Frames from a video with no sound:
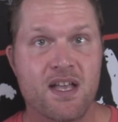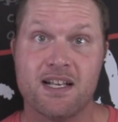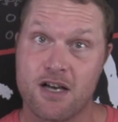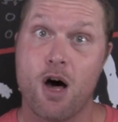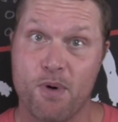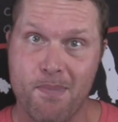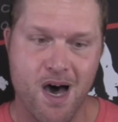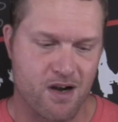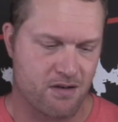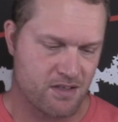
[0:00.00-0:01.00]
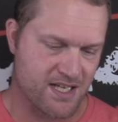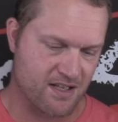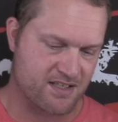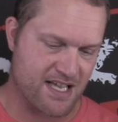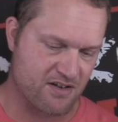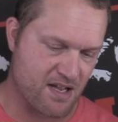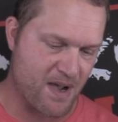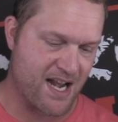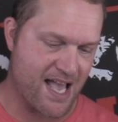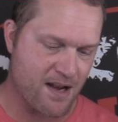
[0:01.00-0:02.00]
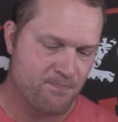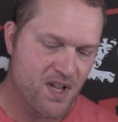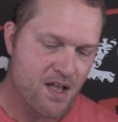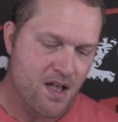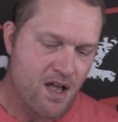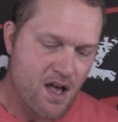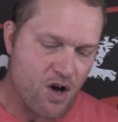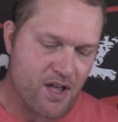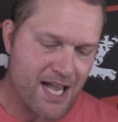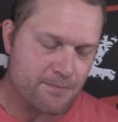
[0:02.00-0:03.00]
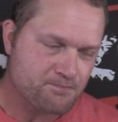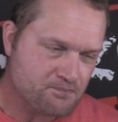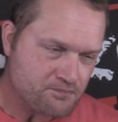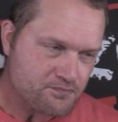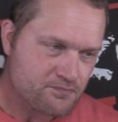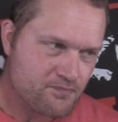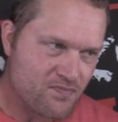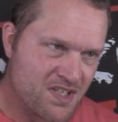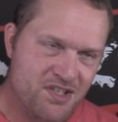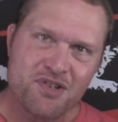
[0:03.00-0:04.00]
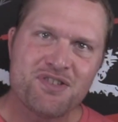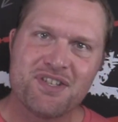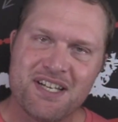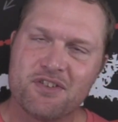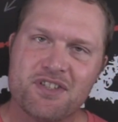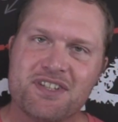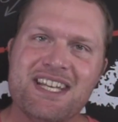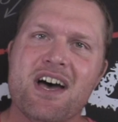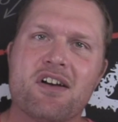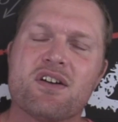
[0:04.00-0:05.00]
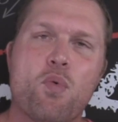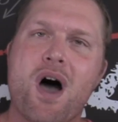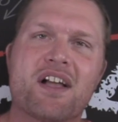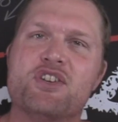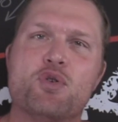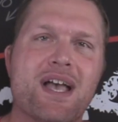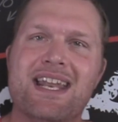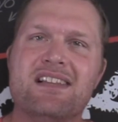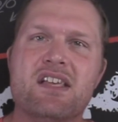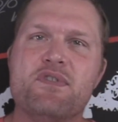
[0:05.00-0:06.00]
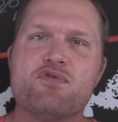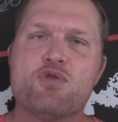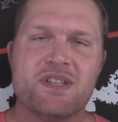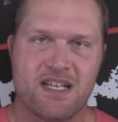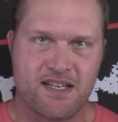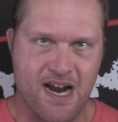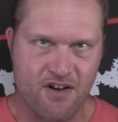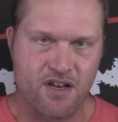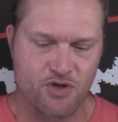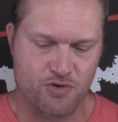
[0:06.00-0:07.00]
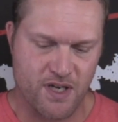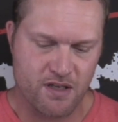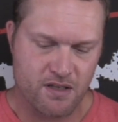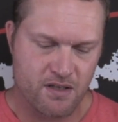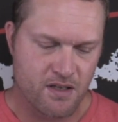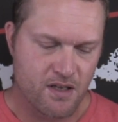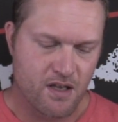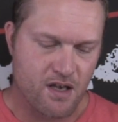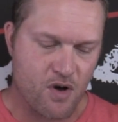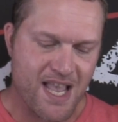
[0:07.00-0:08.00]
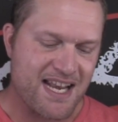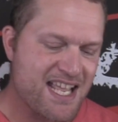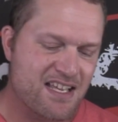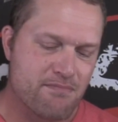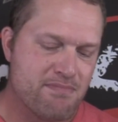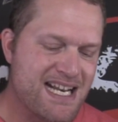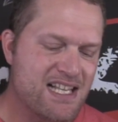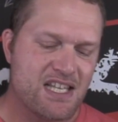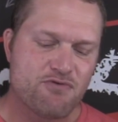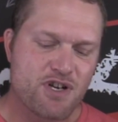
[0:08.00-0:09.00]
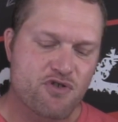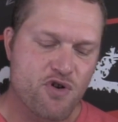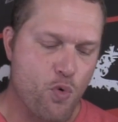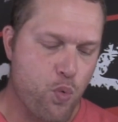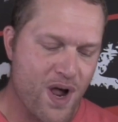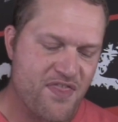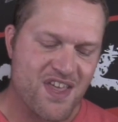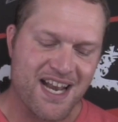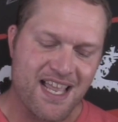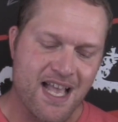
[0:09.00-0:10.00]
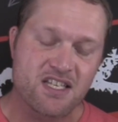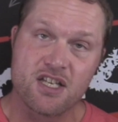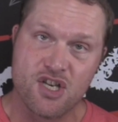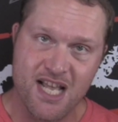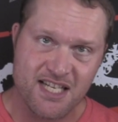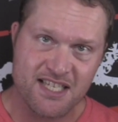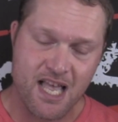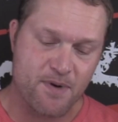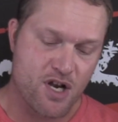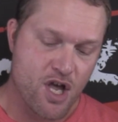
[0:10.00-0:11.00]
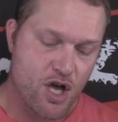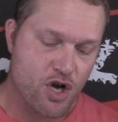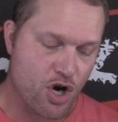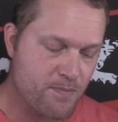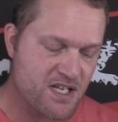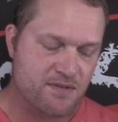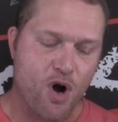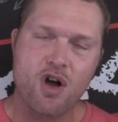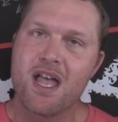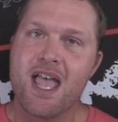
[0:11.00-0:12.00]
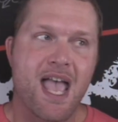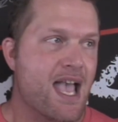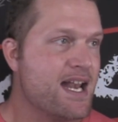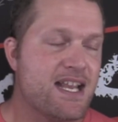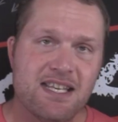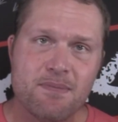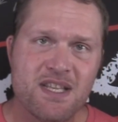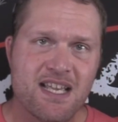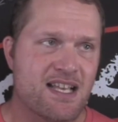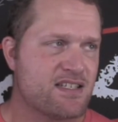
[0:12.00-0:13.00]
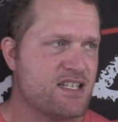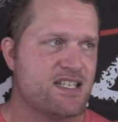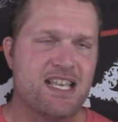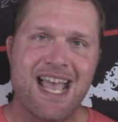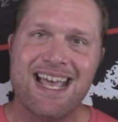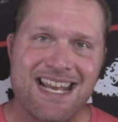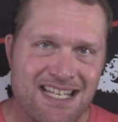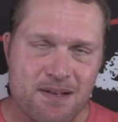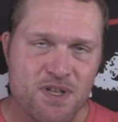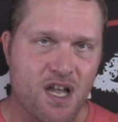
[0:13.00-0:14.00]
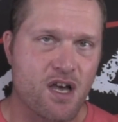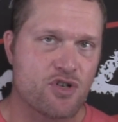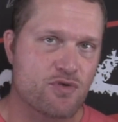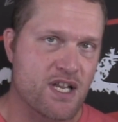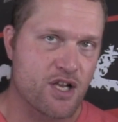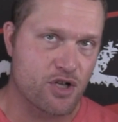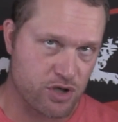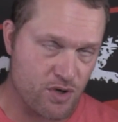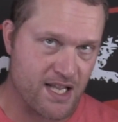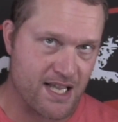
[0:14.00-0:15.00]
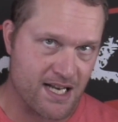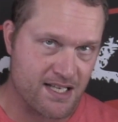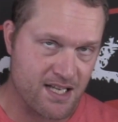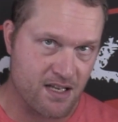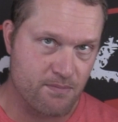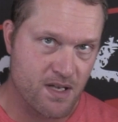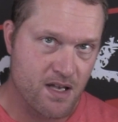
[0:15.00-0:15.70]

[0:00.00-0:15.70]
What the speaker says: His alma mater, Deion Sanders, I might add. Okay, because here's the deal. Deion can walk into any living room in the entire country. Okay, and he can immediately recruit with and against Nick Saban, Kirby Smart, any team in the SEC, any team in the country, including any team